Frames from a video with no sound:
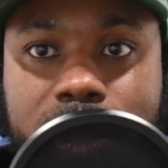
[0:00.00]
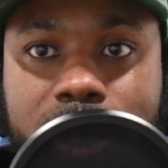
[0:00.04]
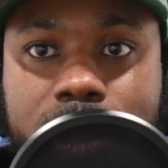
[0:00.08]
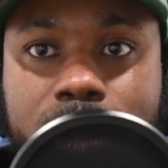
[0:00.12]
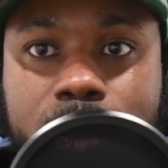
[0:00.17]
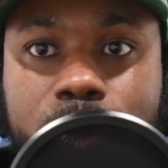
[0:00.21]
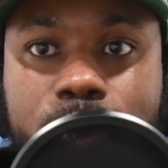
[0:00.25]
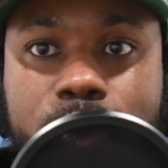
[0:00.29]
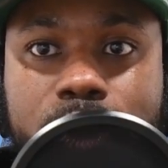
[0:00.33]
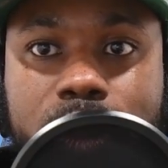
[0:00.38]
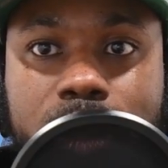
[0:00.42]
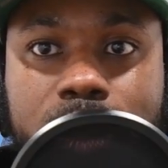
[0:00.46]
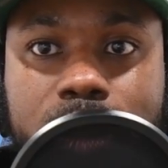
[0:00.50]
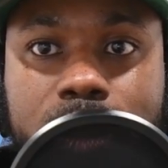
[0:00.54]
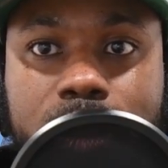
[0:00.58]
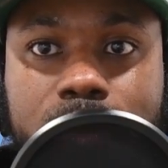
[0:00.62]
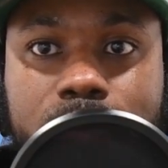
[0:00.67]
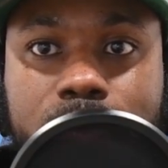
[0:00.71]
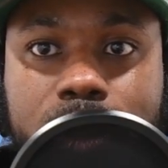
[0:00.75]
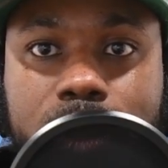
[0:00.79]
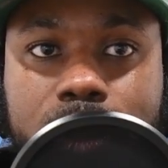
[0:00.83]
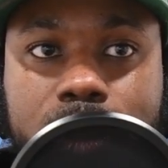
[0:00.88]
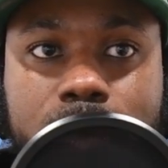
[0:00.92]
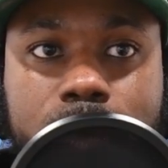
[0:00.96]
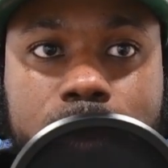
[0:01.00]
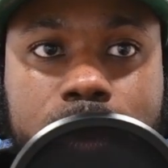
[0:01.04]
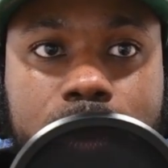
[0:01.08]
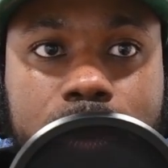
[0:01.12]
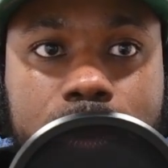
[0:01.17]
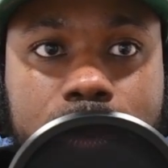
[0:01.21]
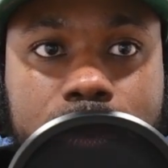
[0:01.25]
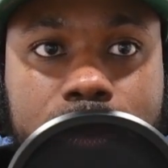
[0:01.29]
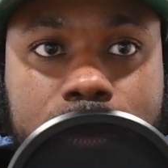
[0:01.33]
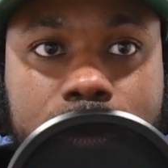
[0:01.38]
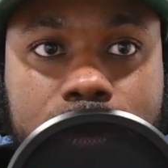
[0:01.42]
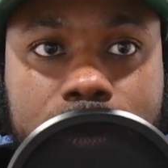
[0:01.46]
I know this area very
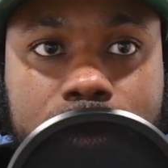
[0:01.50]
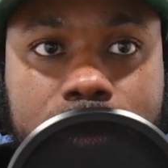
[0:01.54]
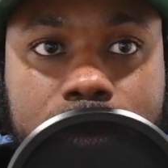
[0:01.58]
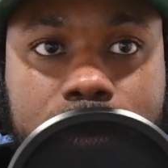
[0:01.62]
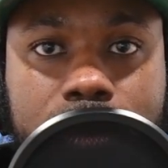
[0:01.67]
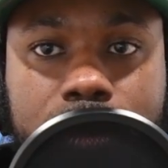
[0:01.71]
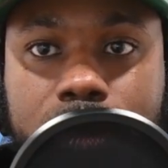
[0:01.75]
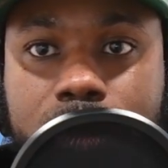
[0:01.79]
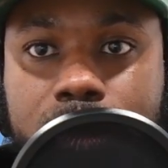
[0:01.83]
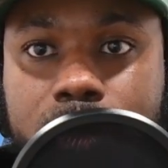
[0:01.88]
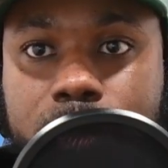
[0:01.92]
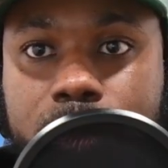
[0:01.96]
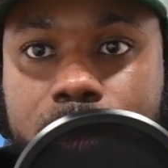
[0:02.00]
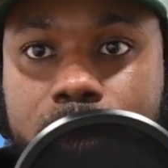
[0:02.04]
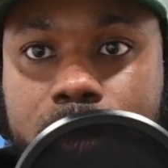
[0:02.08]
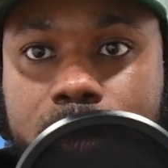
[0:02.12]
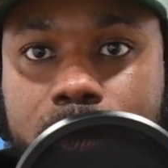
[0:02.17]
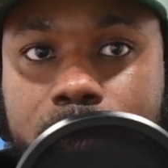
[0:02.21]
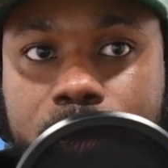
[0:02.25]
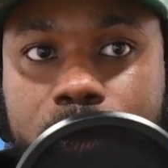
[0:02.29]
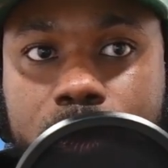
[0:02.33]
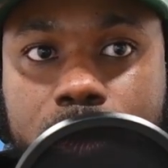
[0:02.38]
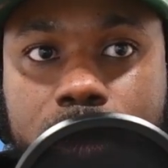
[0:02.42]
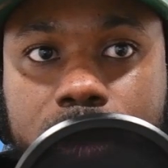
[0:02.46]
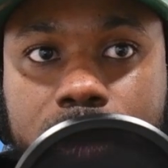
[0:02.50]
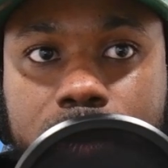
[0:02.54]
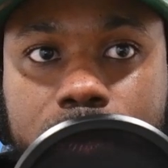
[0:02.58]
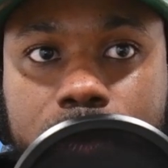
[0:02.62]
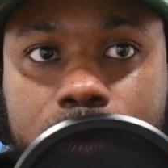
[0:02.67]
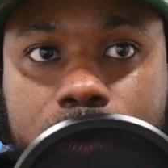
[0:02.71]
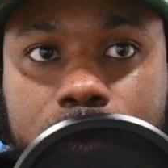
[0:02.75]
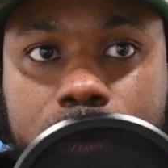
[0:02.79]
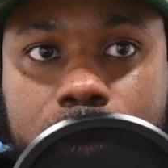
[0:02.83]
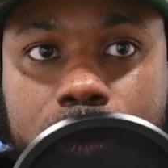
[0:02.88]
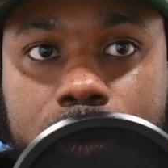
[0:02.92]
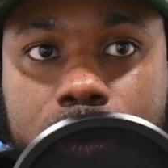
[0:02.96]
well. I'm sorry, I'm
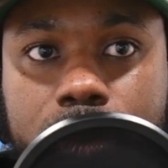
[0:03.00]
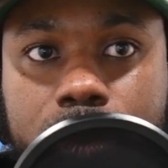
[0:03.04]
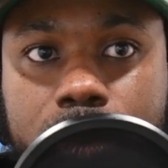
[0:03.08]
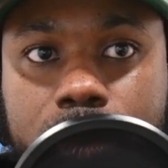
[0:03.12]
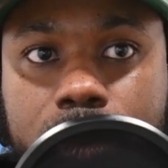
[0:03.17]
over.